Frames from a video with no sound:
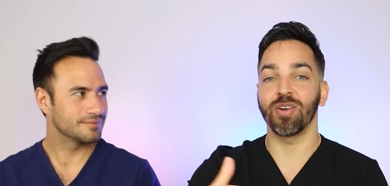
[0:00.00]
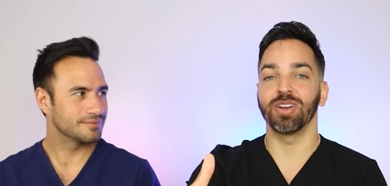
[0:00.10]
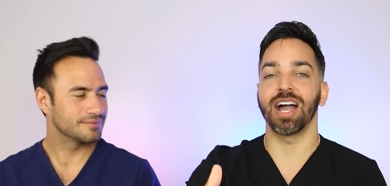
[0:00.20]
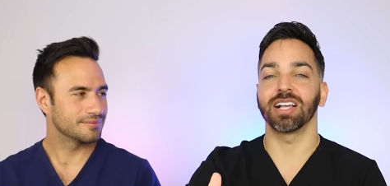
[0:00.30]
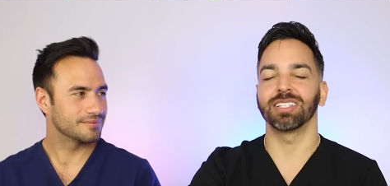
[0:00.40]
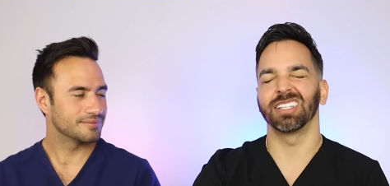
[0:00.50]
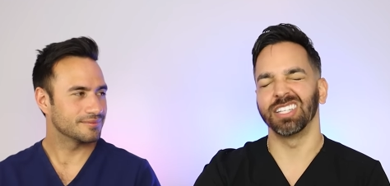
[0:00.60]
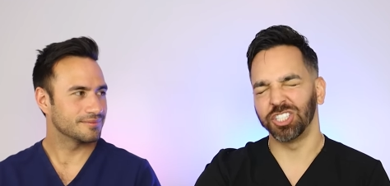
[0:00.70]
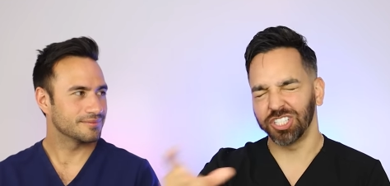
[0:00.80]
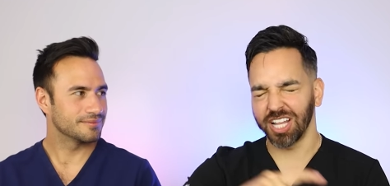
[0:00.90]
Speaker 1: paradoxically
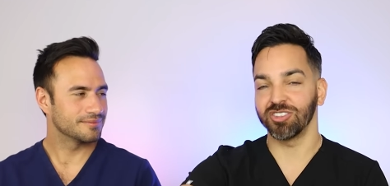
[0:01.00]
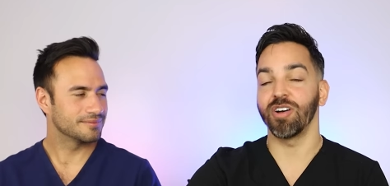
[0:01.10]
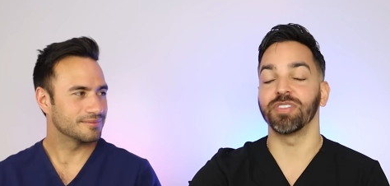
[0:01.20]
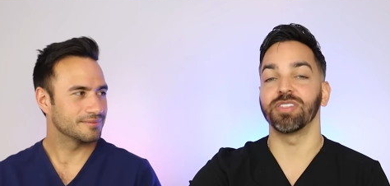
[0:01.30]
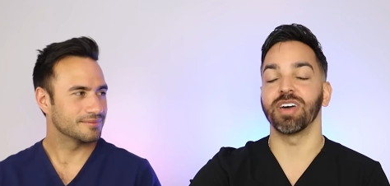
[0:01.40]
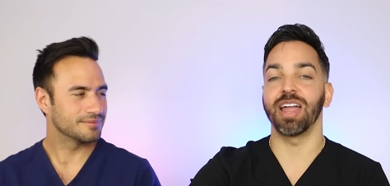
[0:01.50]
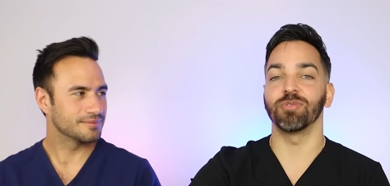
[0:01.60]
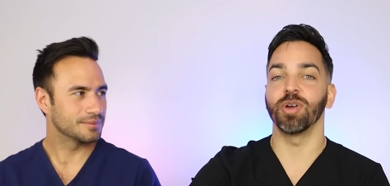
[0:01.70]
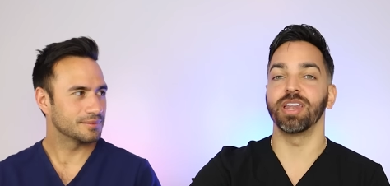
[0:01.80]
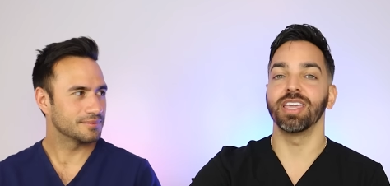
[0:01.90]
shuts off the
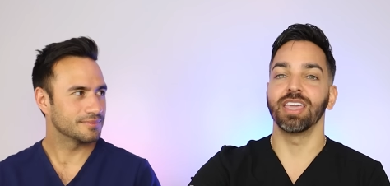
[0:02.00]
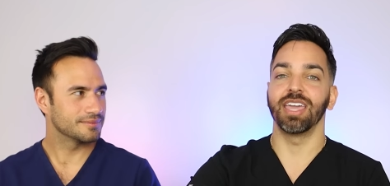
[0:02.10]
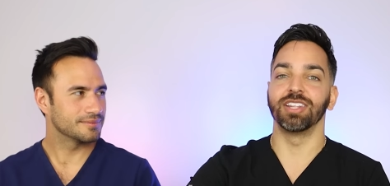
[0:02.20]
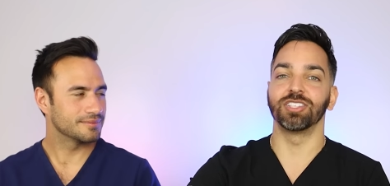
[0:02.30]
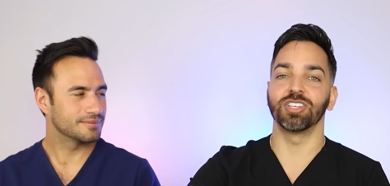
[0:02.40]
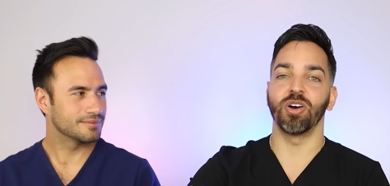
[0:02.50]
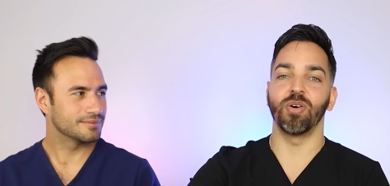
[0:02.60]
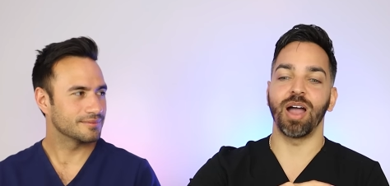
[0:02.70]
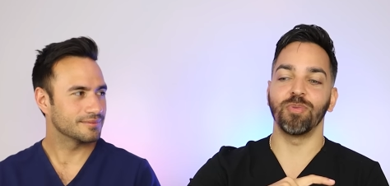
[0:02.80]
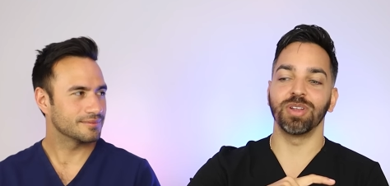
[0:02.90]
thyroid. And so
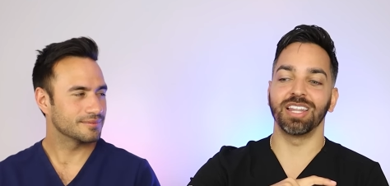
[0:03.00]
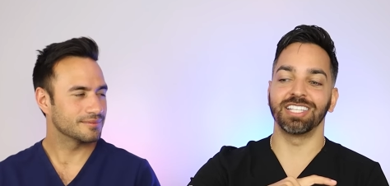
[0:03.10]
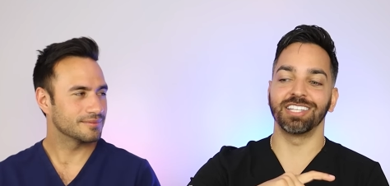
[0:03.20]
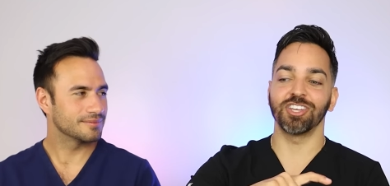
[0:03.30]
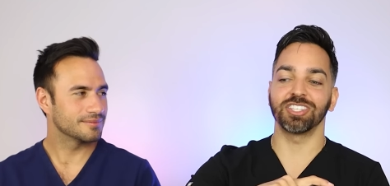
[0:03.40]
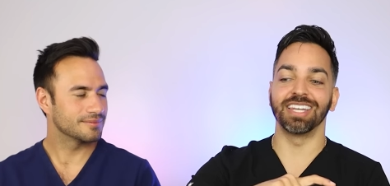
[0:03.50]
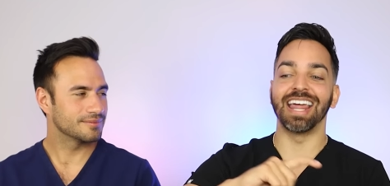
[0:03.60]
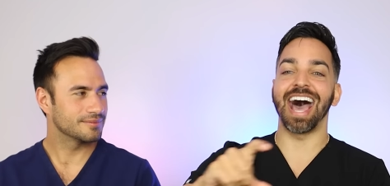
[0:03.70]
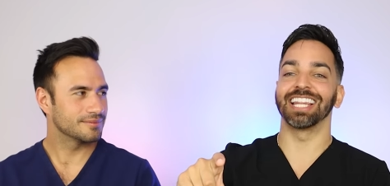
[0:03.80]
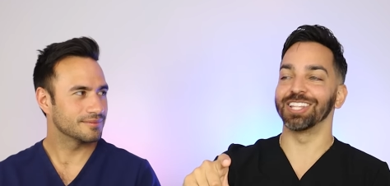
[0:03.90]
I would suggest
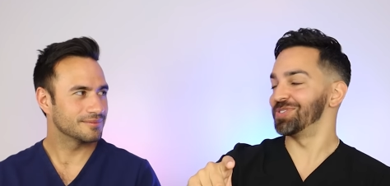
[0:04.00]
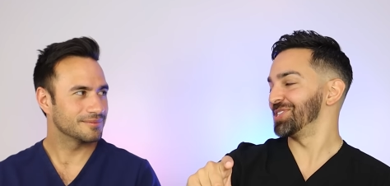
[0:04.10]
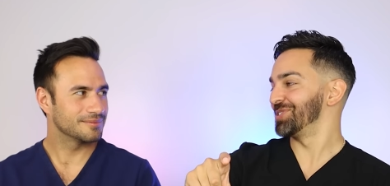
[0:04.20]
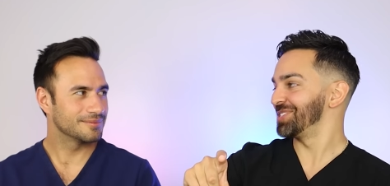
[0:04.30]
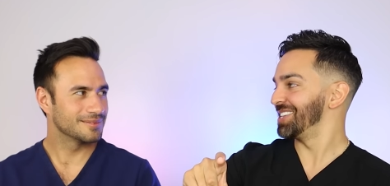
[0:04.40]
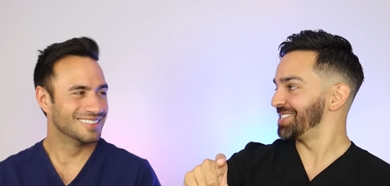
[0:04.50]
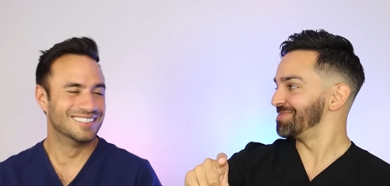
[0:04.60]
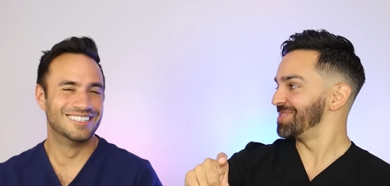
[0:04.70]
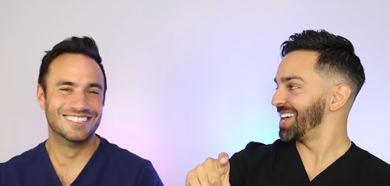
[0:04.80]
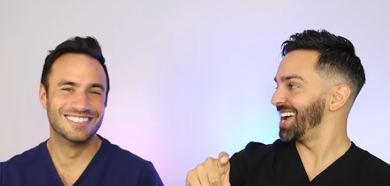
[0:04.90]
not loading your system
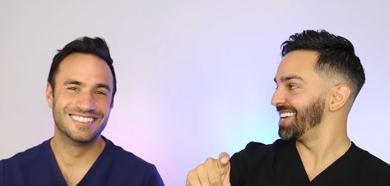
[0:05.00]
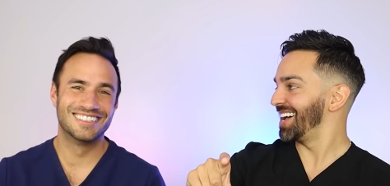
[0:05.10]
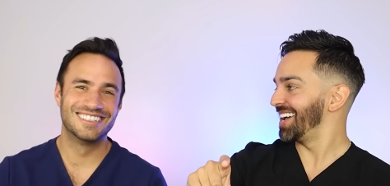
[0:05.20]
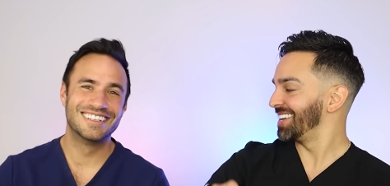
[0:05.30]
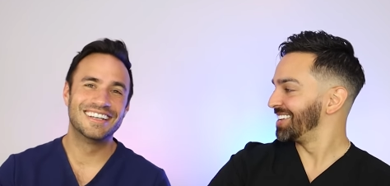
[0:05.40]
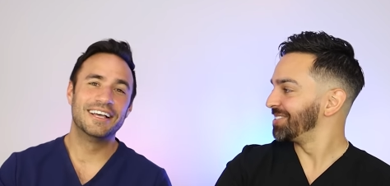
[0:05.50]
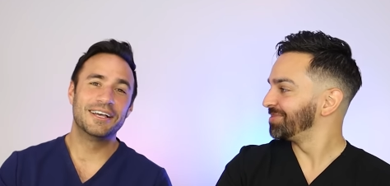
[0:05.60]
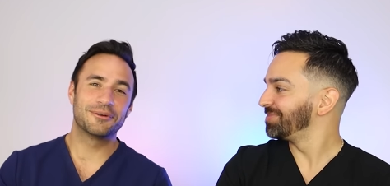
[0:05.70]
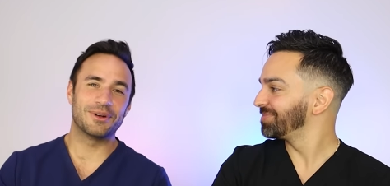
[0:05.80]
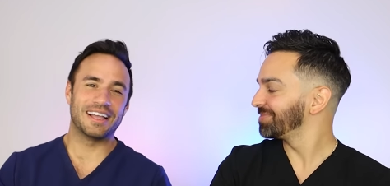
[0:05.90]
with iodine.
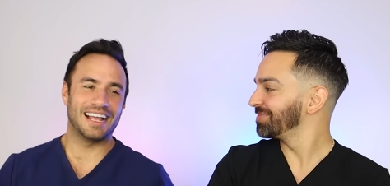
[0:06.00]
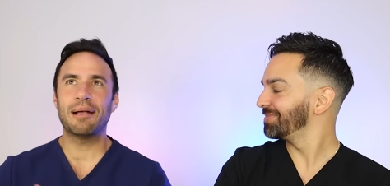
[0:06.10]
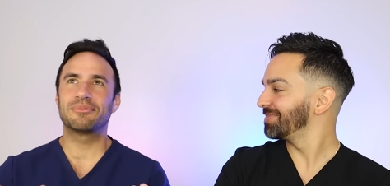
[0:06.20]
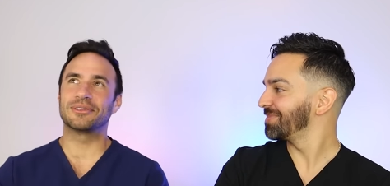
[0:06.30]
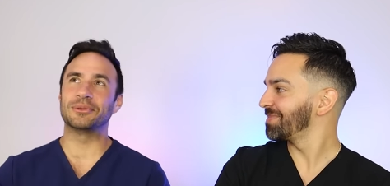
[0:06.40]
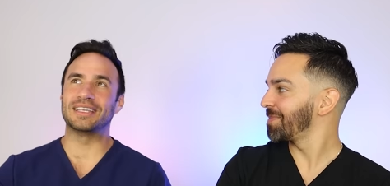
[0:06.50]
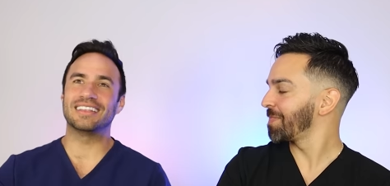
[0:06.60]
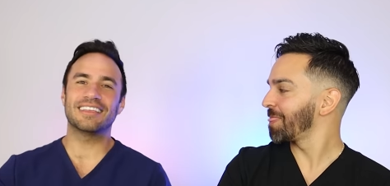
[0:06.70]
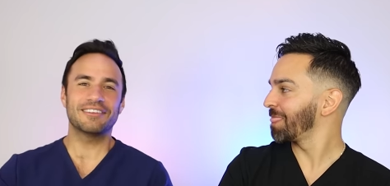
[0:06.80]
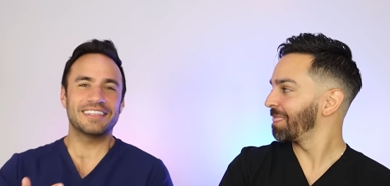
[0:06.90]
Speaker 2: Right, absolutely. It's
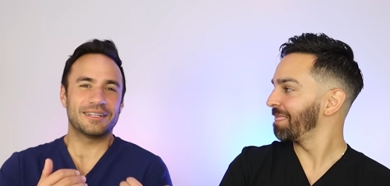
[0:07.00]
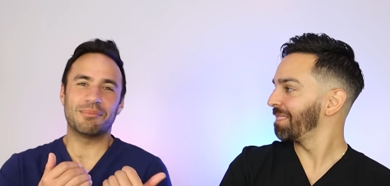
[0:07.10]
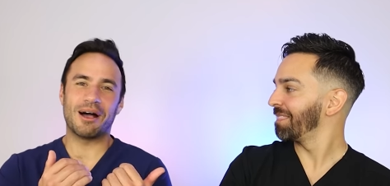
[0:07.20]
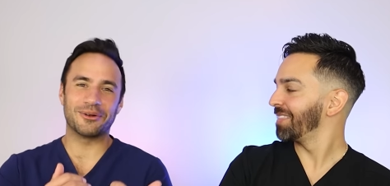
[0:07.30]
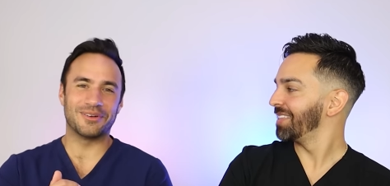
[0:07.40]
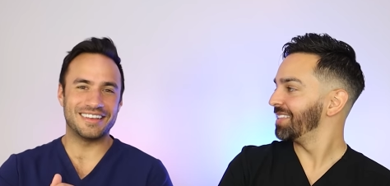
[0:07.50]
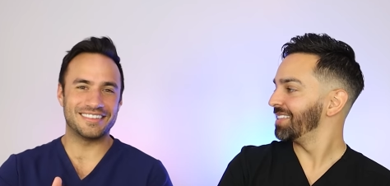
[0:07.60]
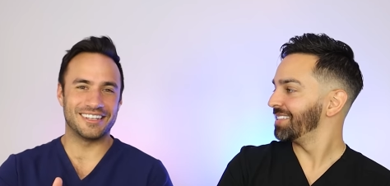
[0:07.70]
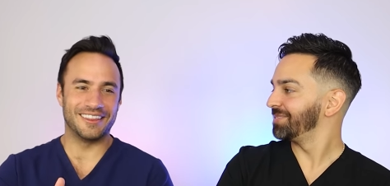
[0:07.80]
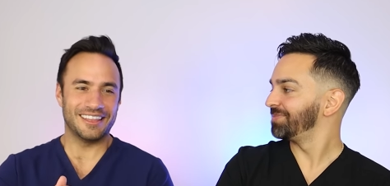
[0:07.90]
everything in
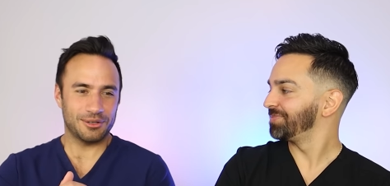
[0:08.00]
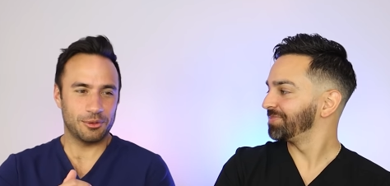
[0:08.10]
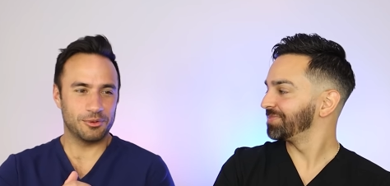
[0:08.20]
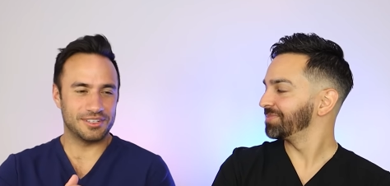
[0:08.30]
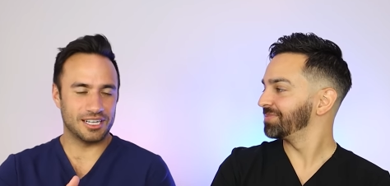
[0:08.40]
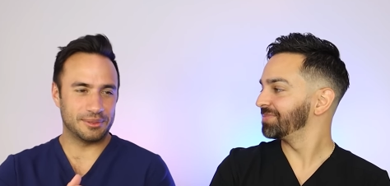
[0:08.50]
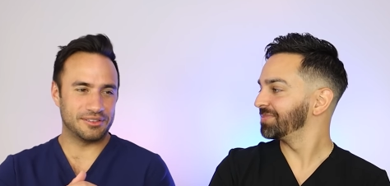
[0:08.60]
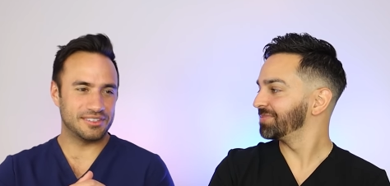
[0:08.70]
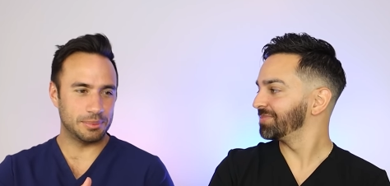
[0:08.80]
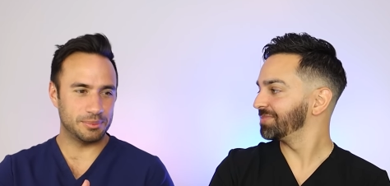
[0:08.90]
moderation. That's why when we're talking about
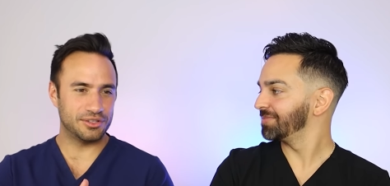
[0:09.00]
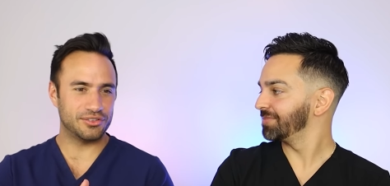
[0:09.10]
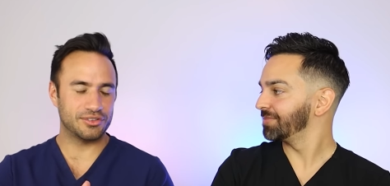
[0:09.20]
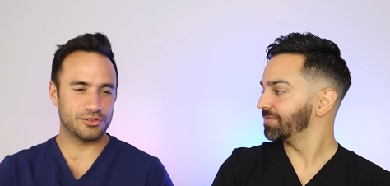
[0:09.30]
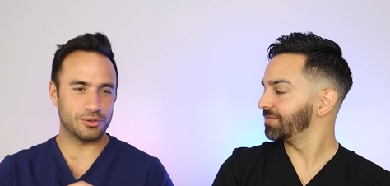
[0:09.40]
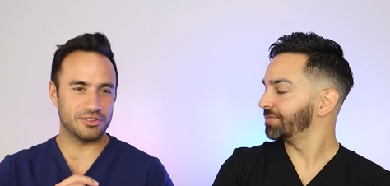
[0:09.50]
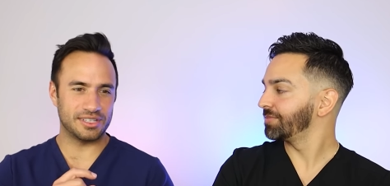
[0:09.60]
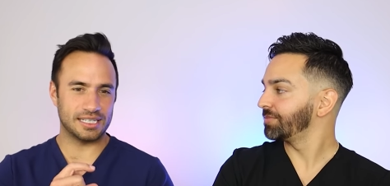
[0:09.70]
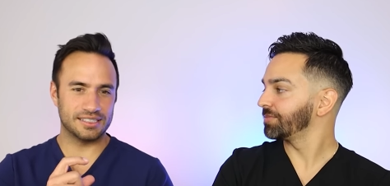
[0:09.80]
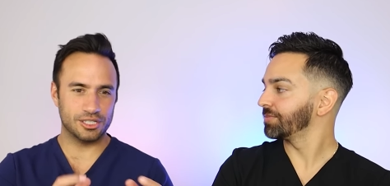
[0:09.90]
supplements, there's always
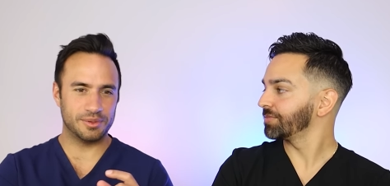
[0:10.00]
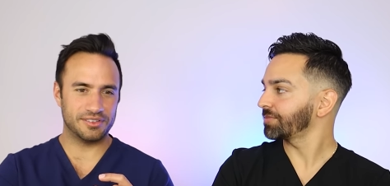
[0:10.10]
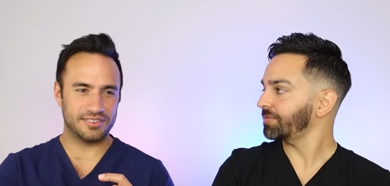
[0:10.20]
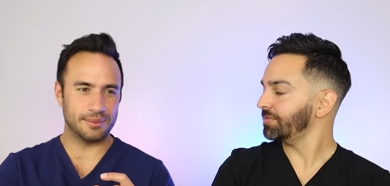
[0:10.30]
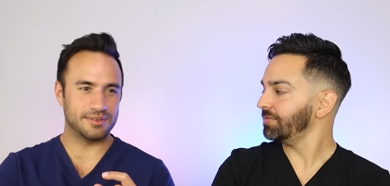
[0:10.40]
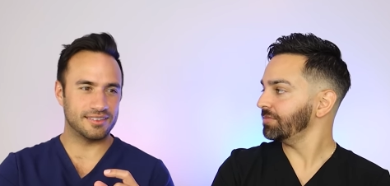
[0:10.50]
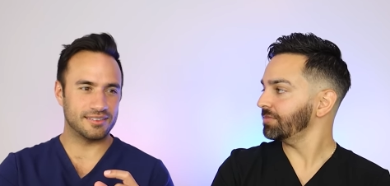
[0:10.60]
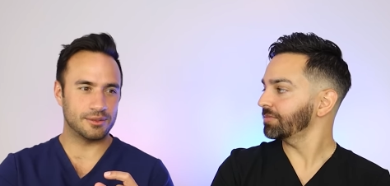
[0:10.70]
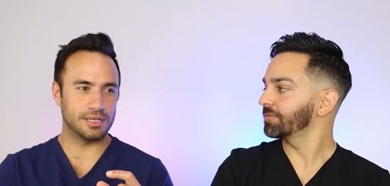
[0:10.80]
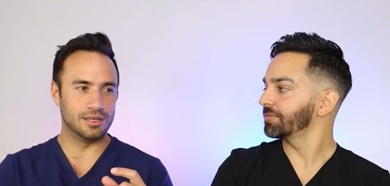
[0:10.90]
like a little bit of
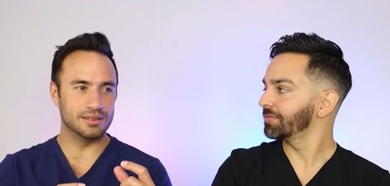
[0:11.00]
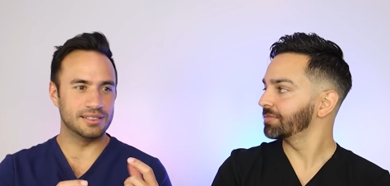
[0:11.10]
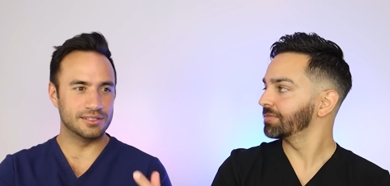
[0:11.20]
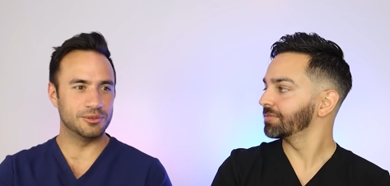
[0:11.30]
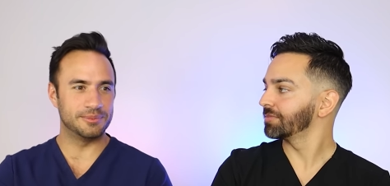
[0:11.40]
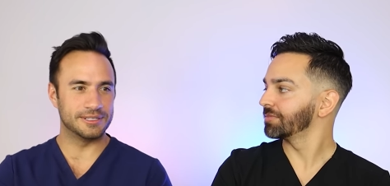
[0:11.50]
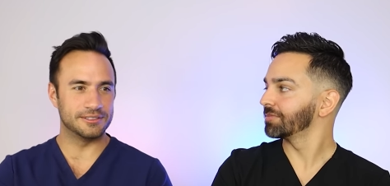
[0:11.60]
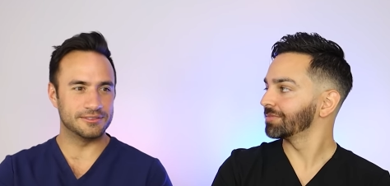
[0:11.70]
skepticism and a little bit